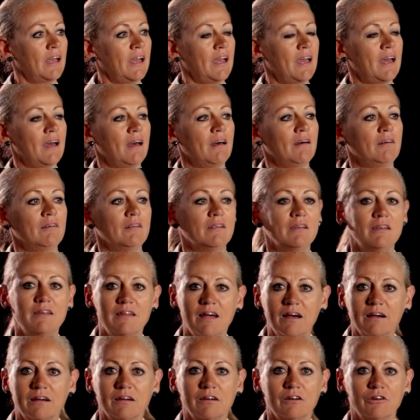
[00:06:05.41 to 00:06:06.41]
Our
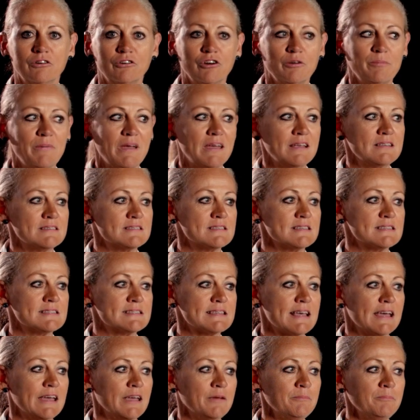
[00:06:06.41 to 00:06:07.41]
NUC remains the
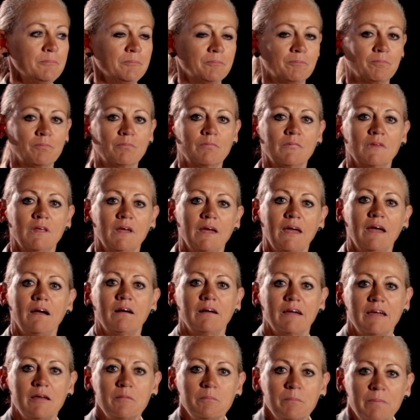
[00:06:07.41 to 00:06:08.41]
same. Our
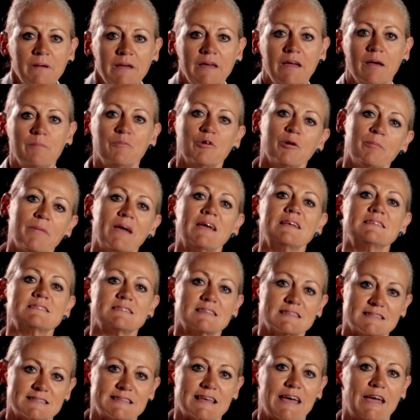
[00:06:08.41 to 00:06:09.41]
MPM remains
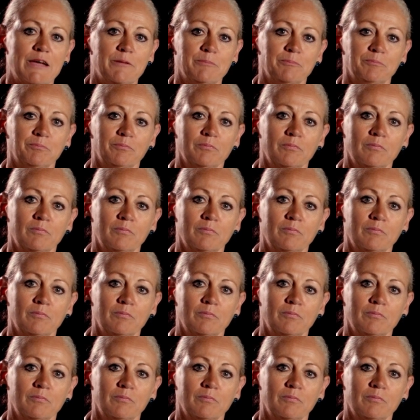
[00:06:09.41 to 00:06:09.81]
the same.